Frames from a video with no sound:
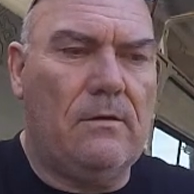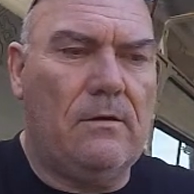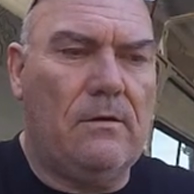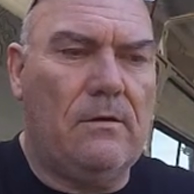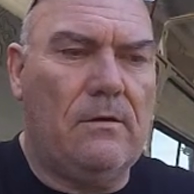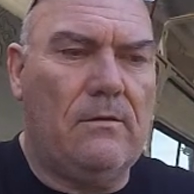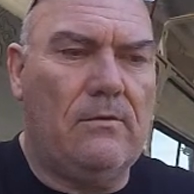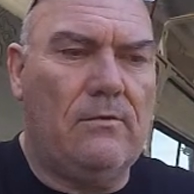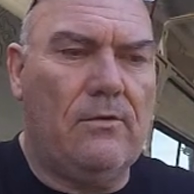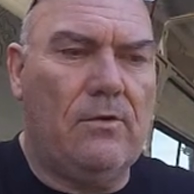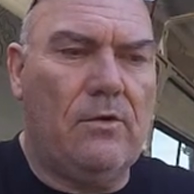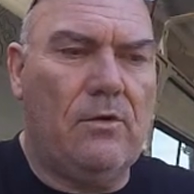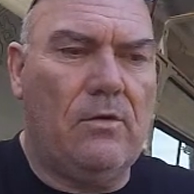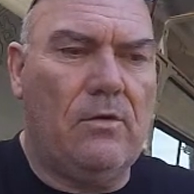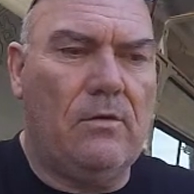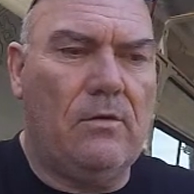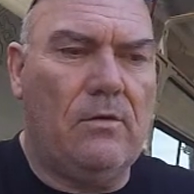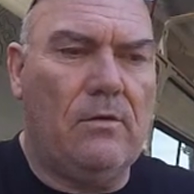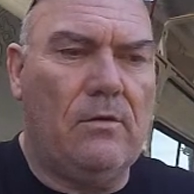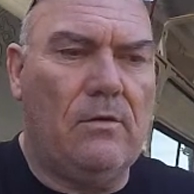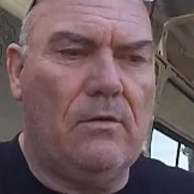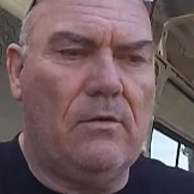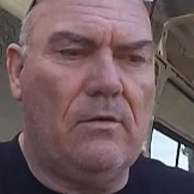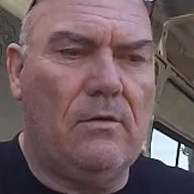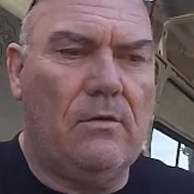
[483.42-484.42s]
I've got
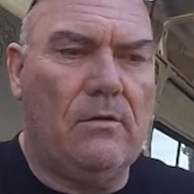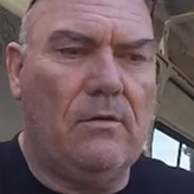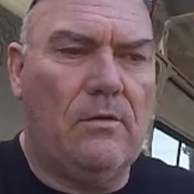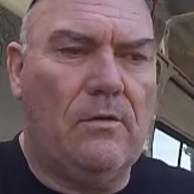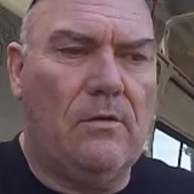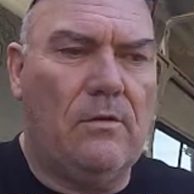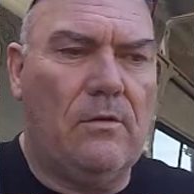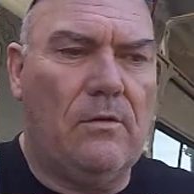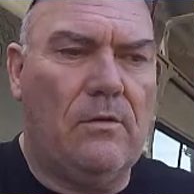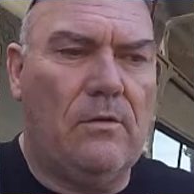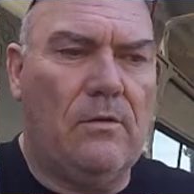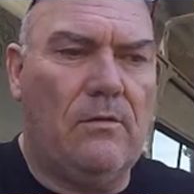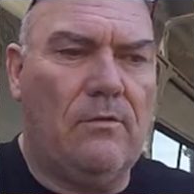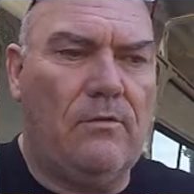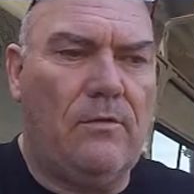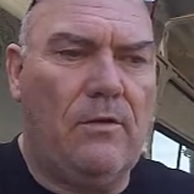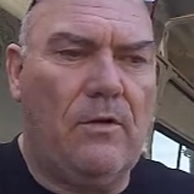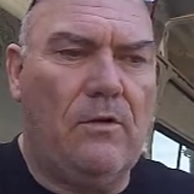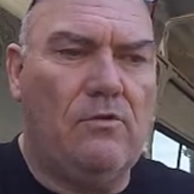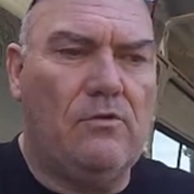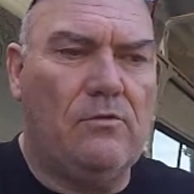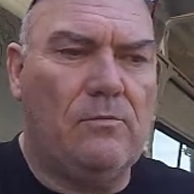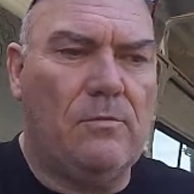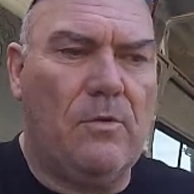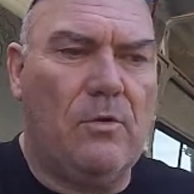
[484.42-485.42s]
a
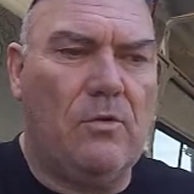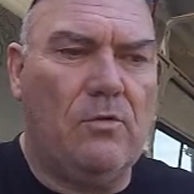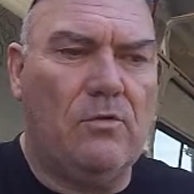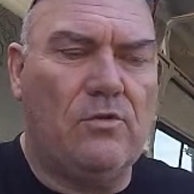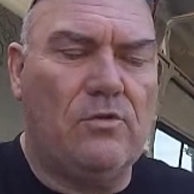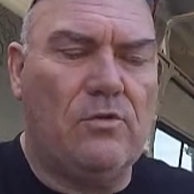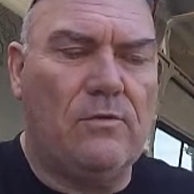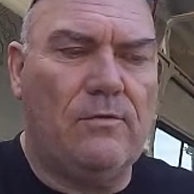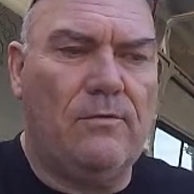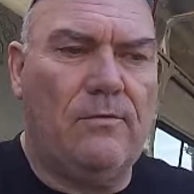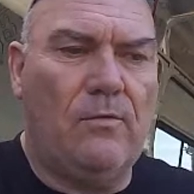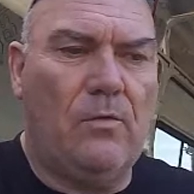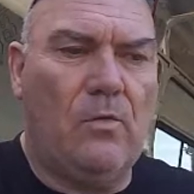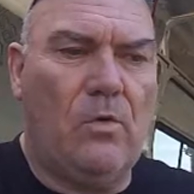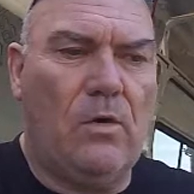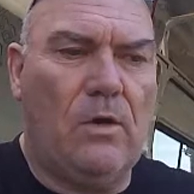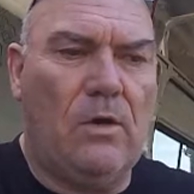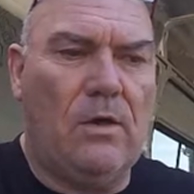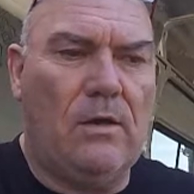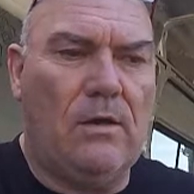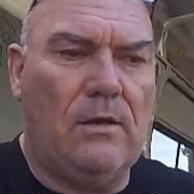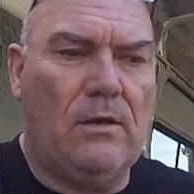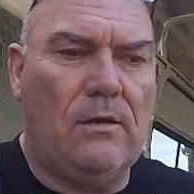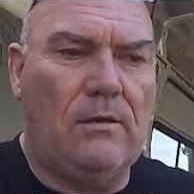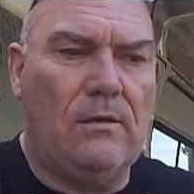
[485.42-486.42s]
fuse box
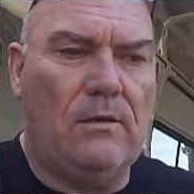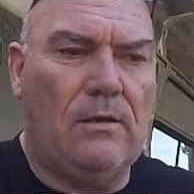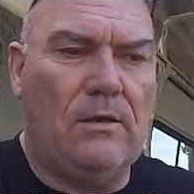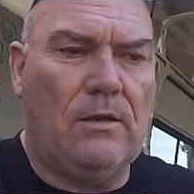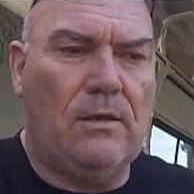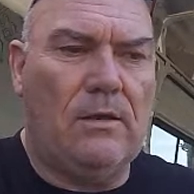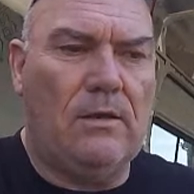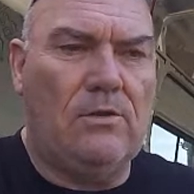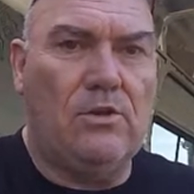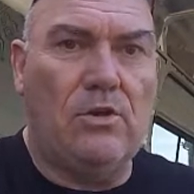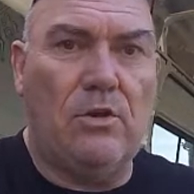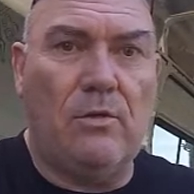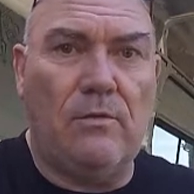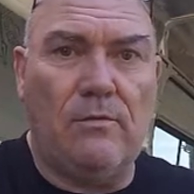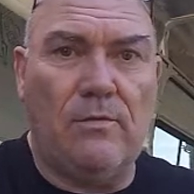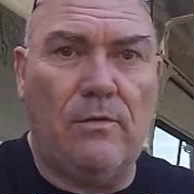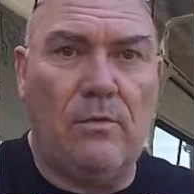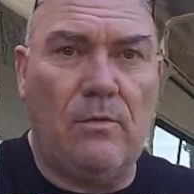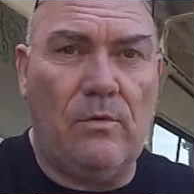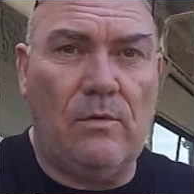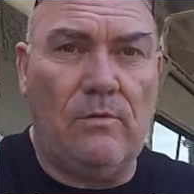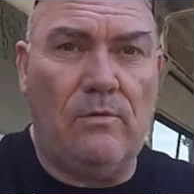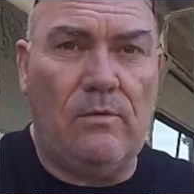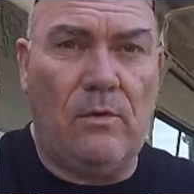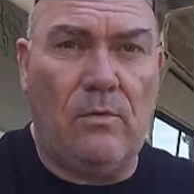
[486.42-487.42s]
for the
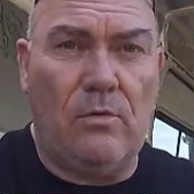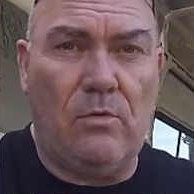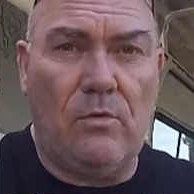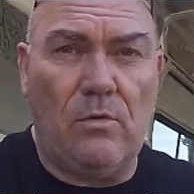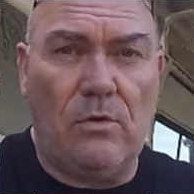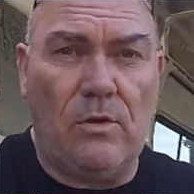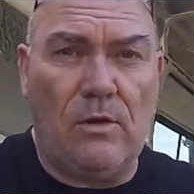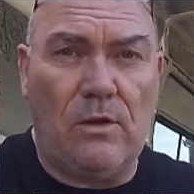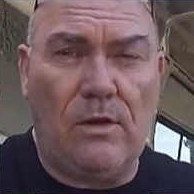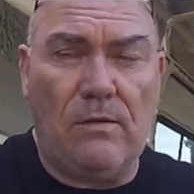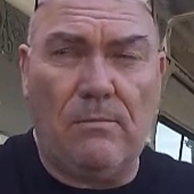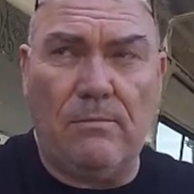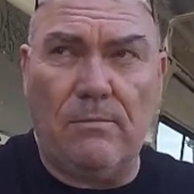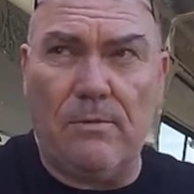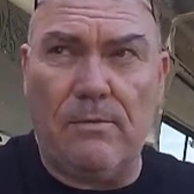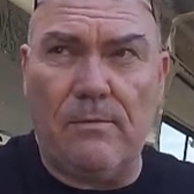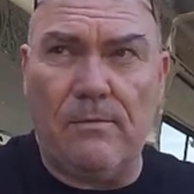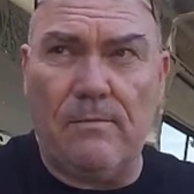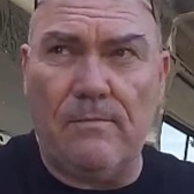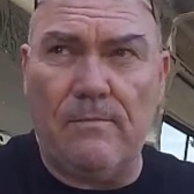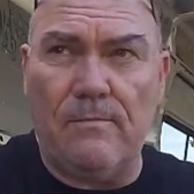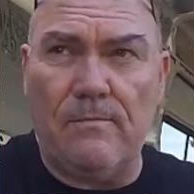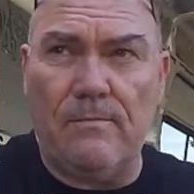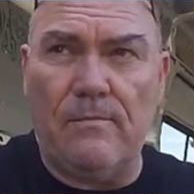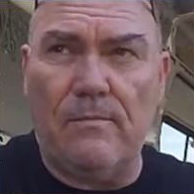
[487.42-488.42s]
240 volt hookup
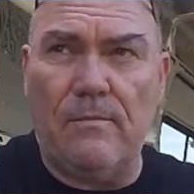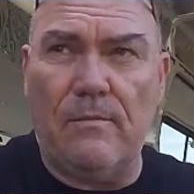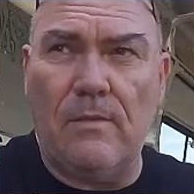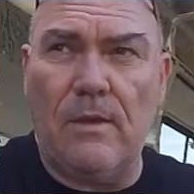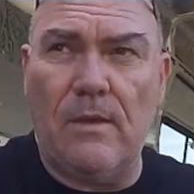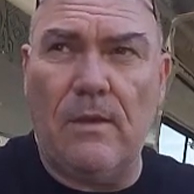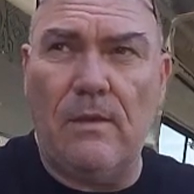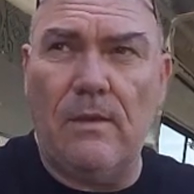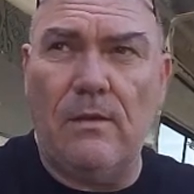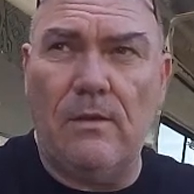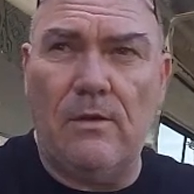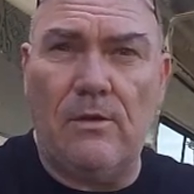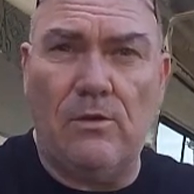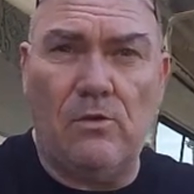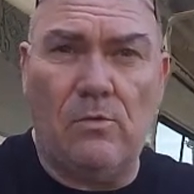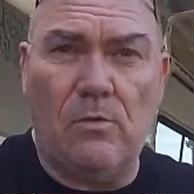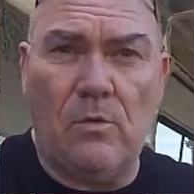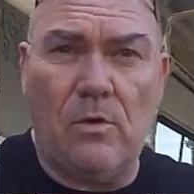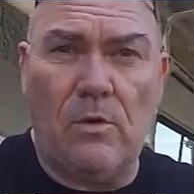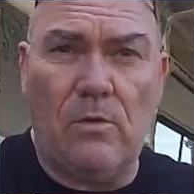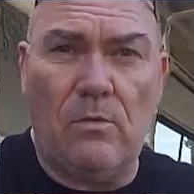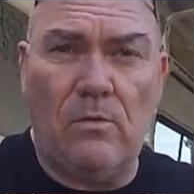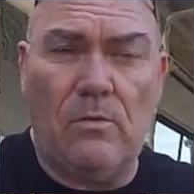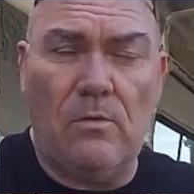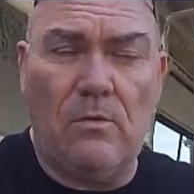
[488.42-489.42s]
as
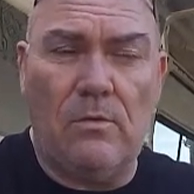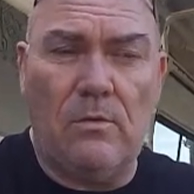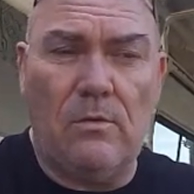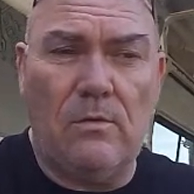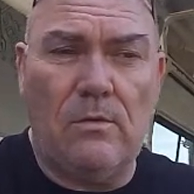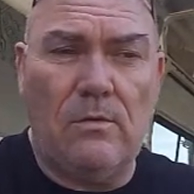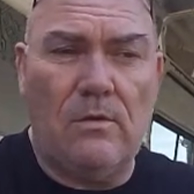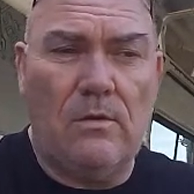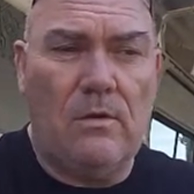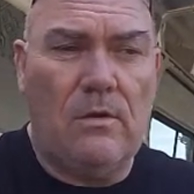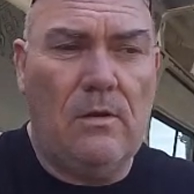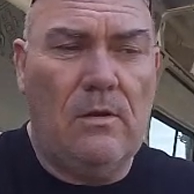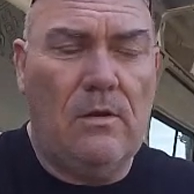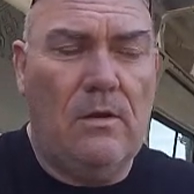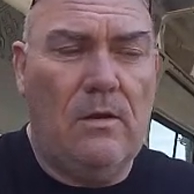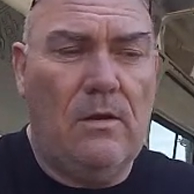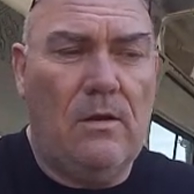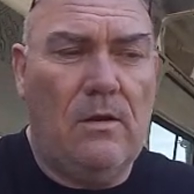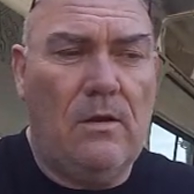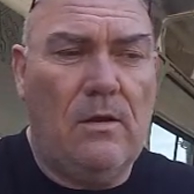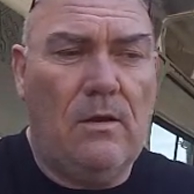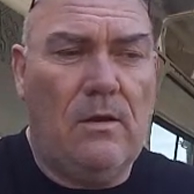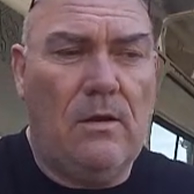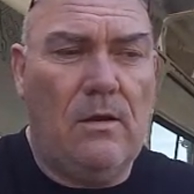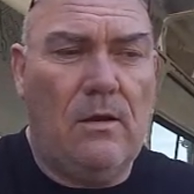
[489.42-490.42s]
well.
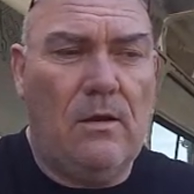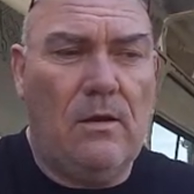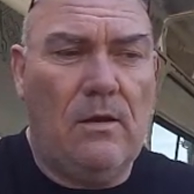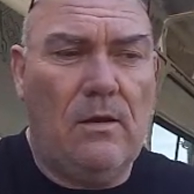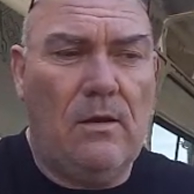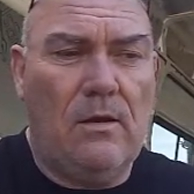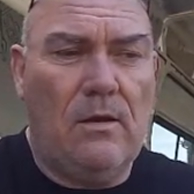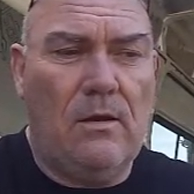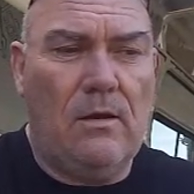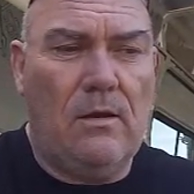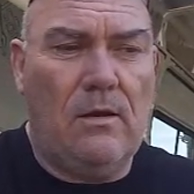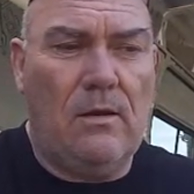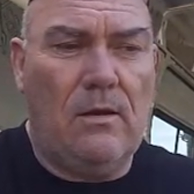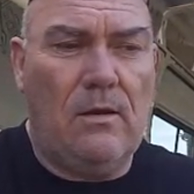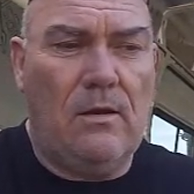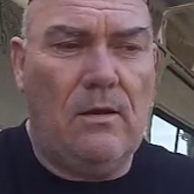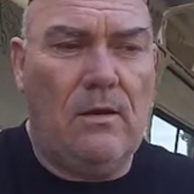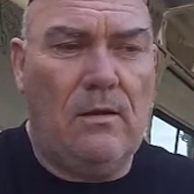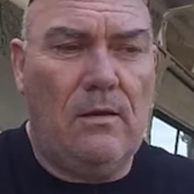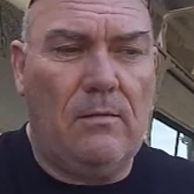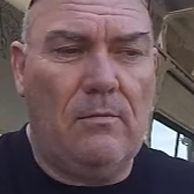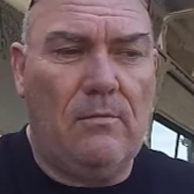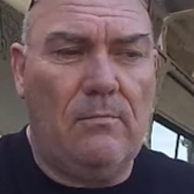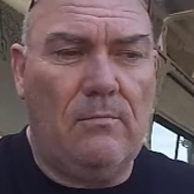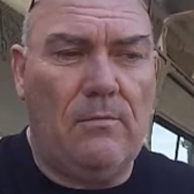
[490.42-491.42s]

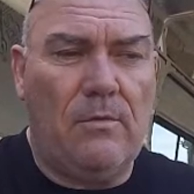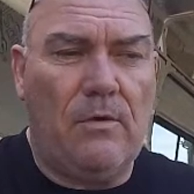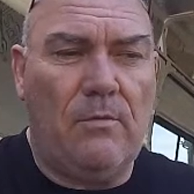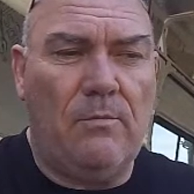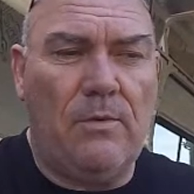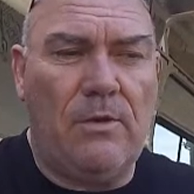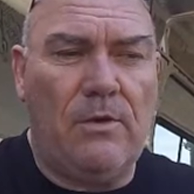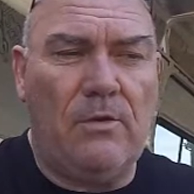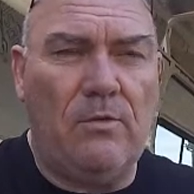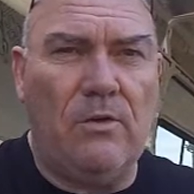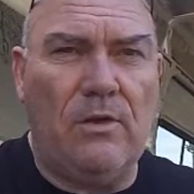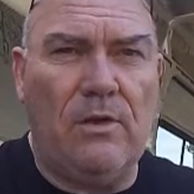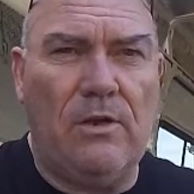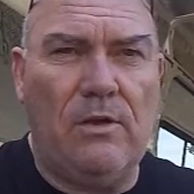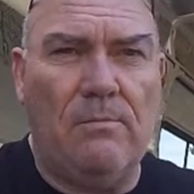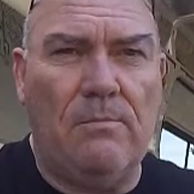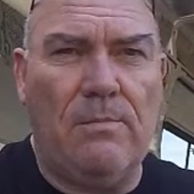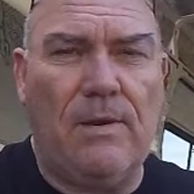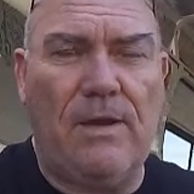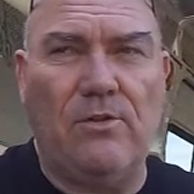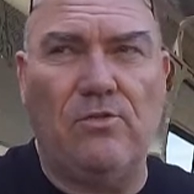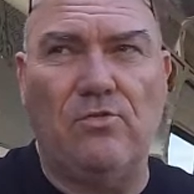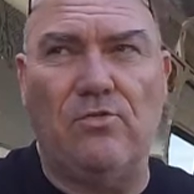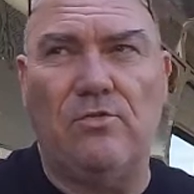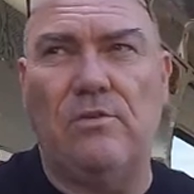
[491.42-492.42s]
I've been looking at
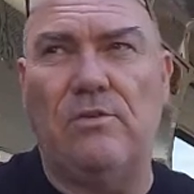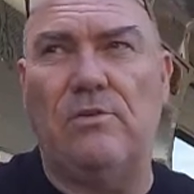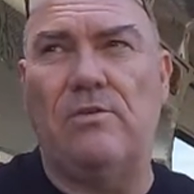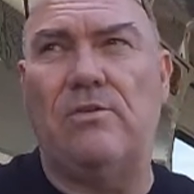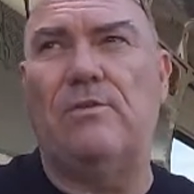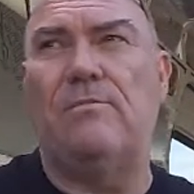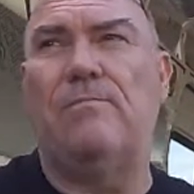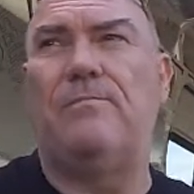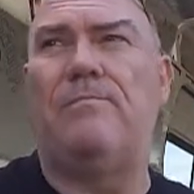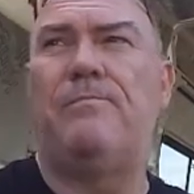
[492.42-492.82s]
batteries,